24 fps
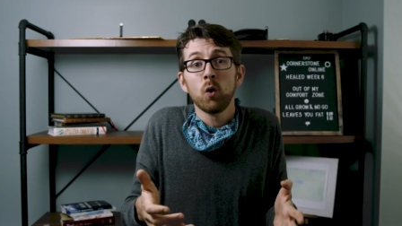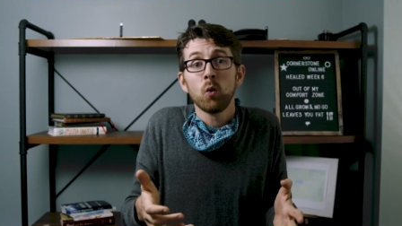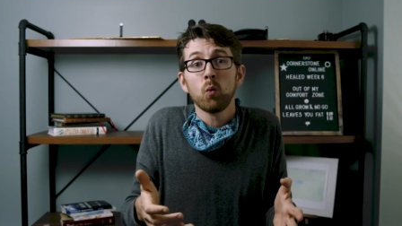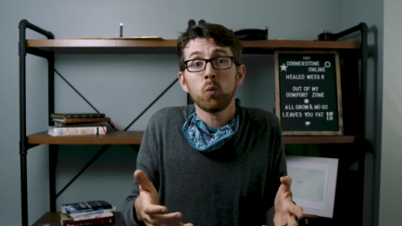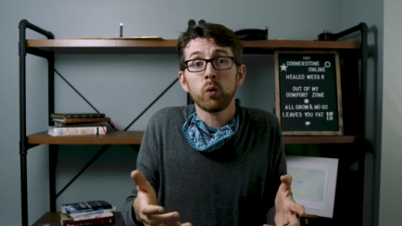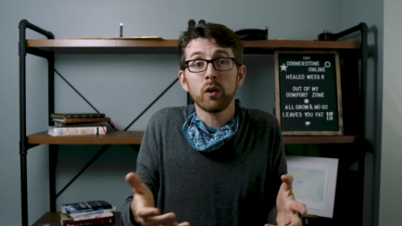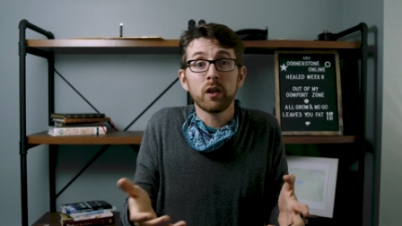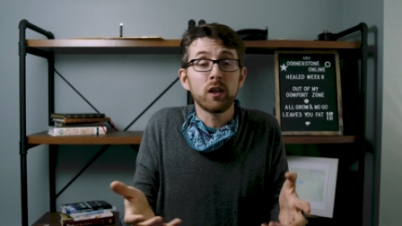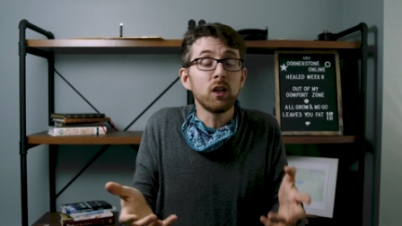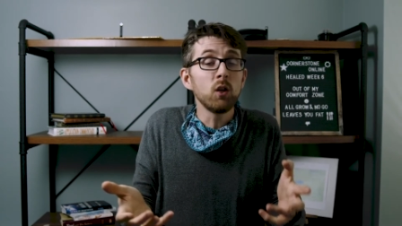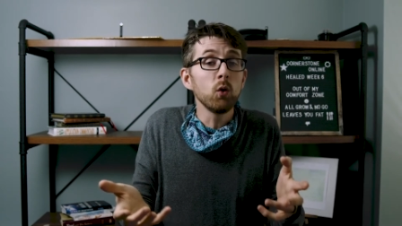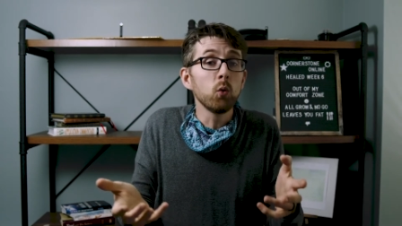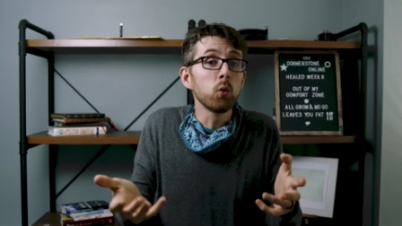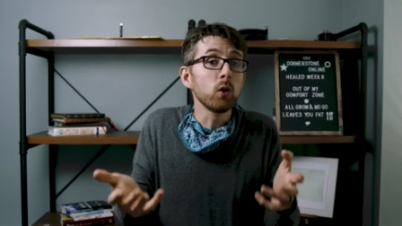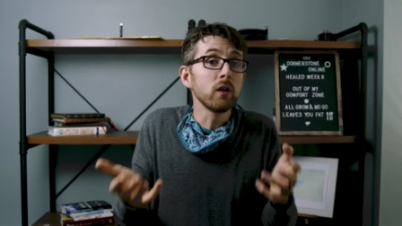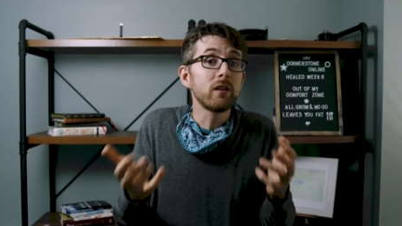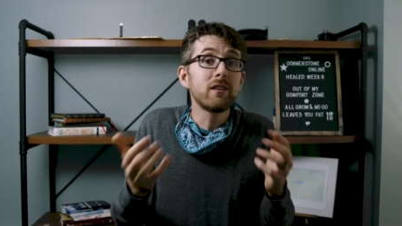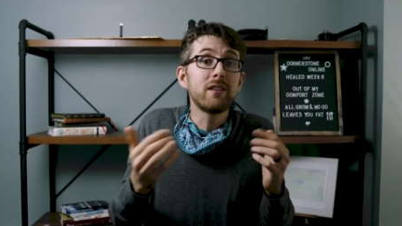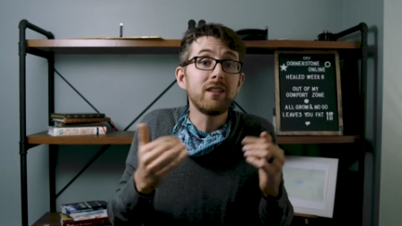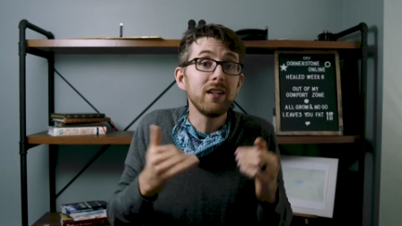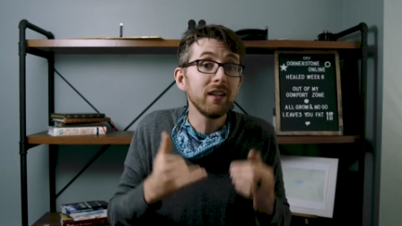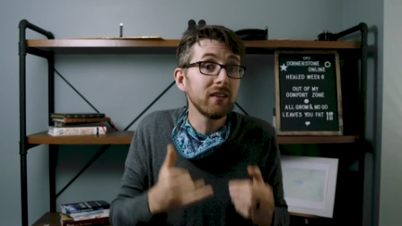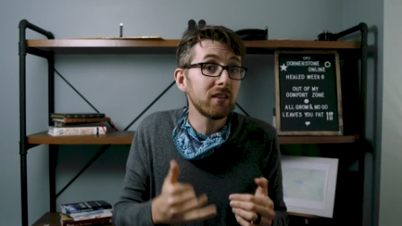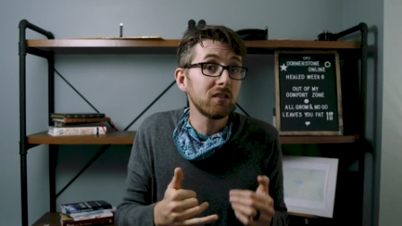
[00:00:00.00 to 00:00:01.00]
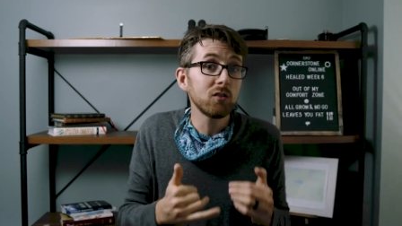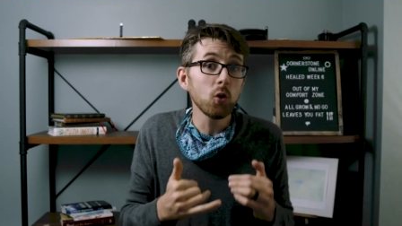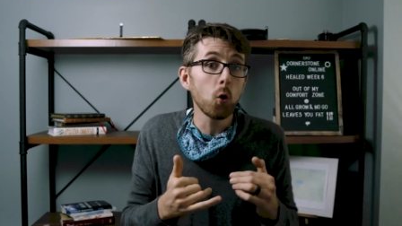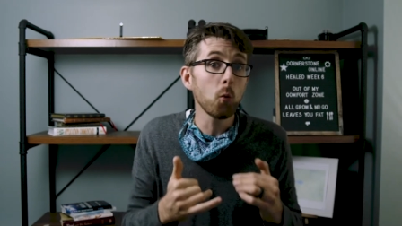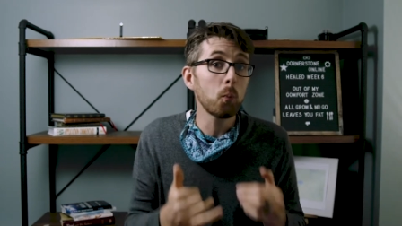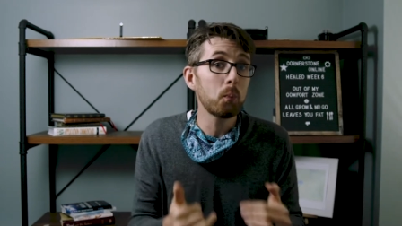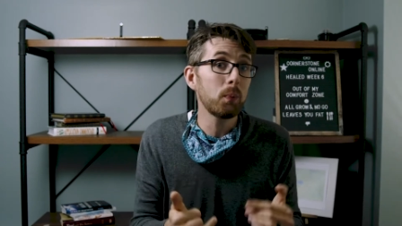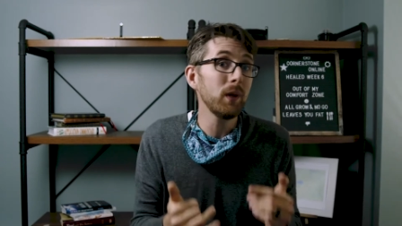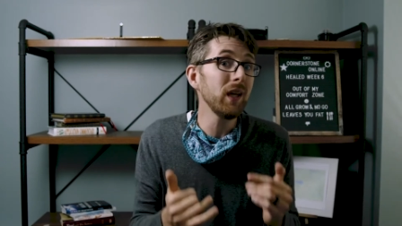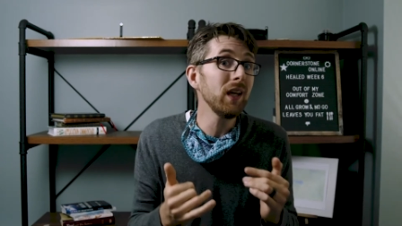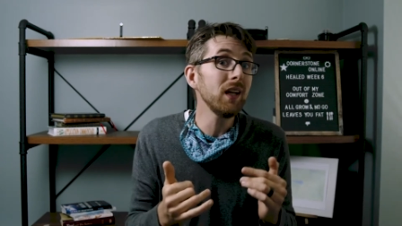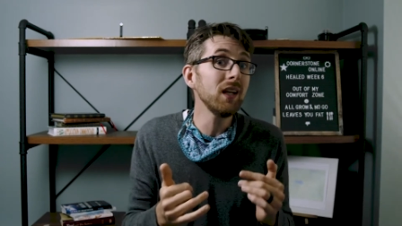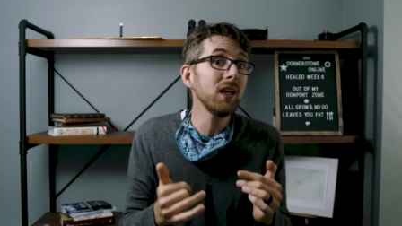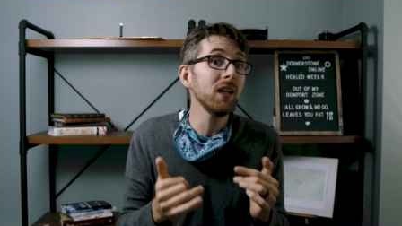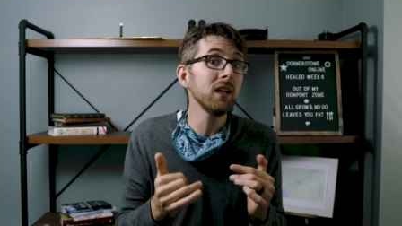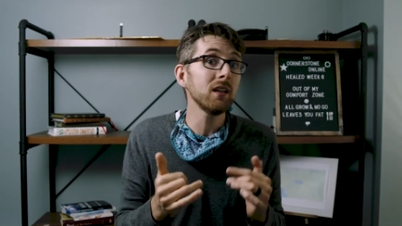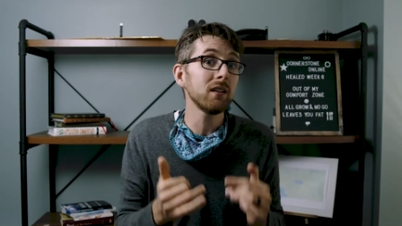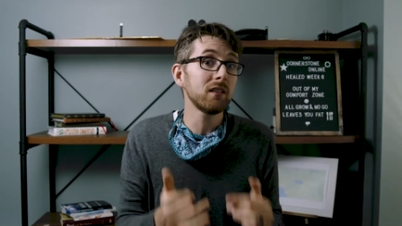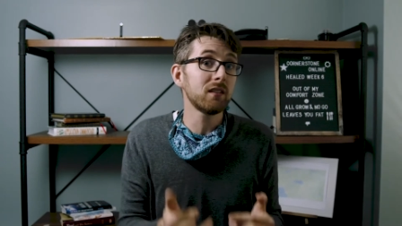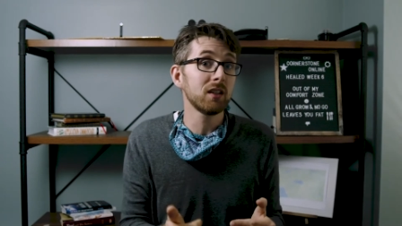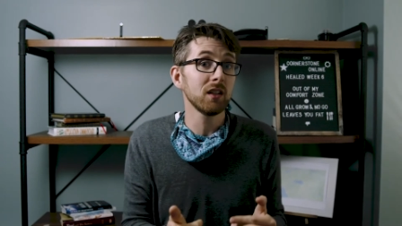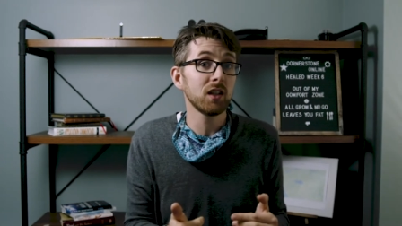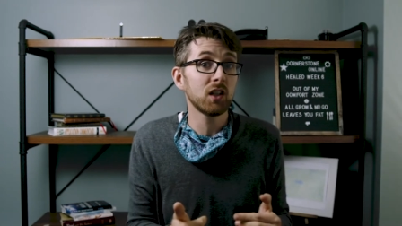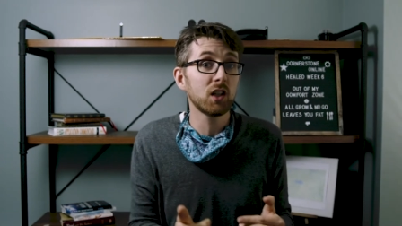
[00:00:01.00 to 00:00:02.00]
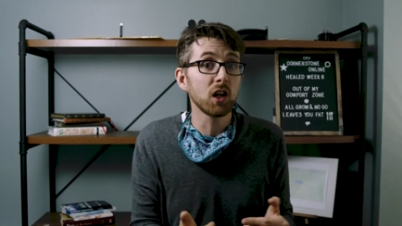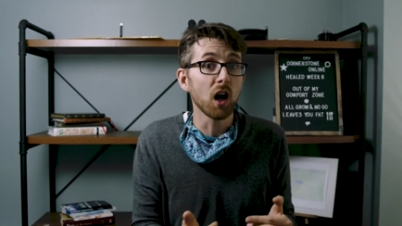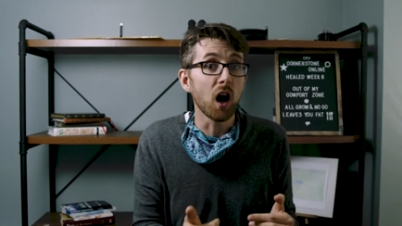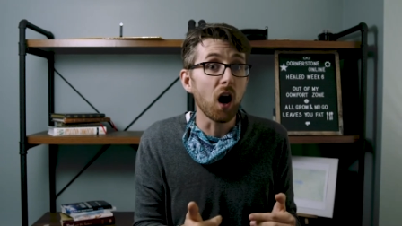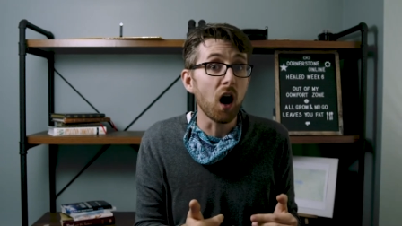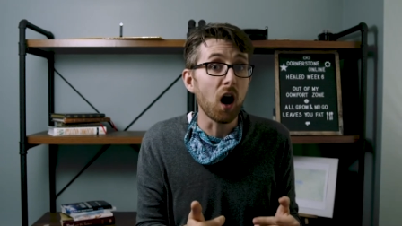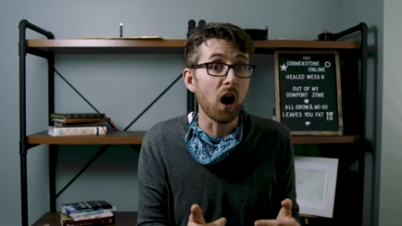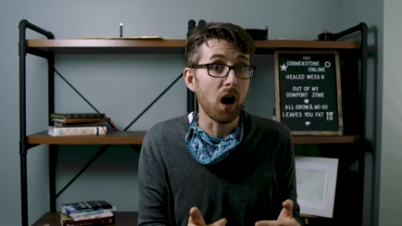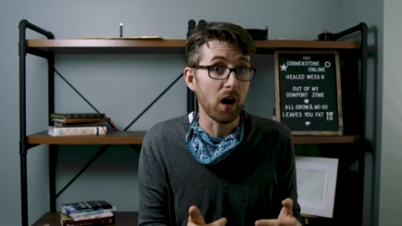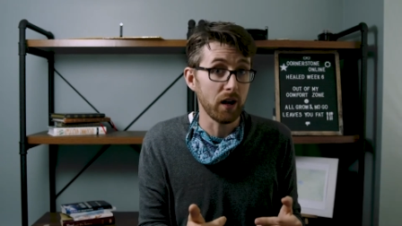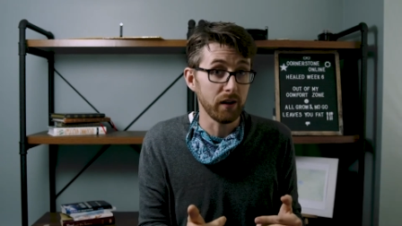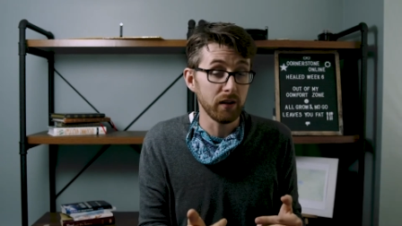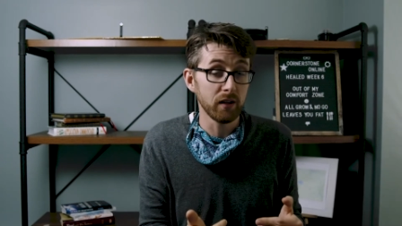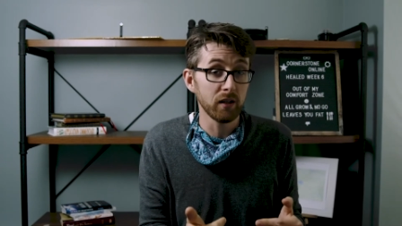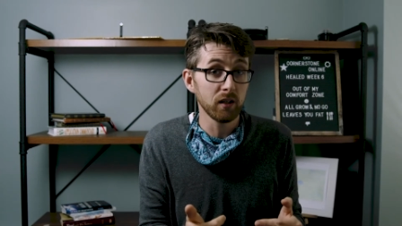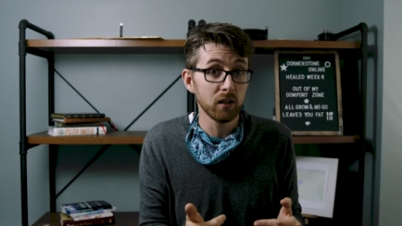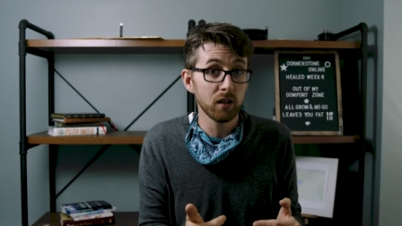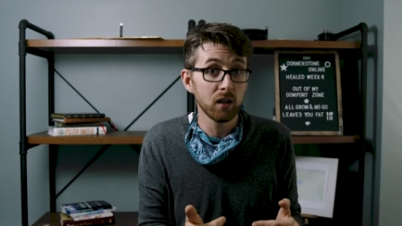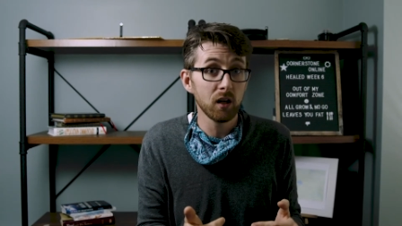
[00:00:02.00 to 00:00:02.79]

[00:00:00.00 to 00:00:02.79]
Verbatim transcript: where you were disobedient to God